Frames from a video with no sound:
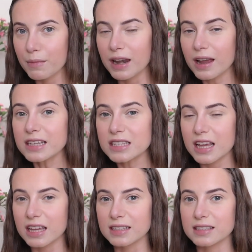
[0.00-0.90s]
My
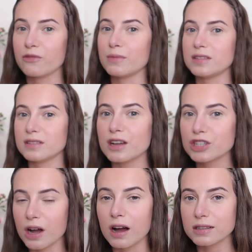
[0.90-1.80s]
lighting is giving me
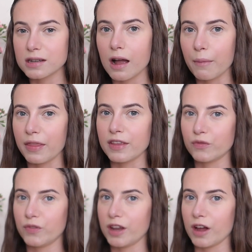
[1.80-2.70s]
such a hard time in this
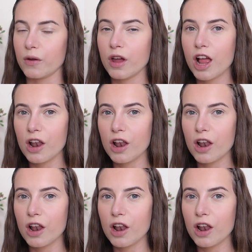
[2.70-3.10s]
video.